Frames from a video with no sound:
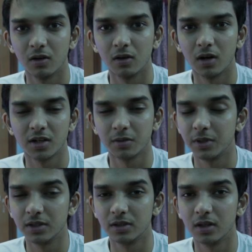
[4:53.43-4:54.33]

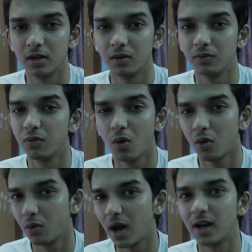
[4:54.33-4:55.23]

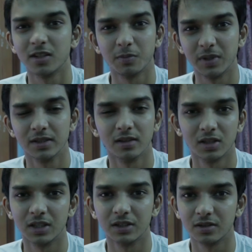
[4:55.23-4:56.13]
4 ultra pixel
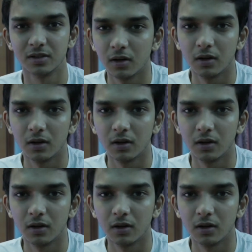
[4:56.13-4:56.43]
things.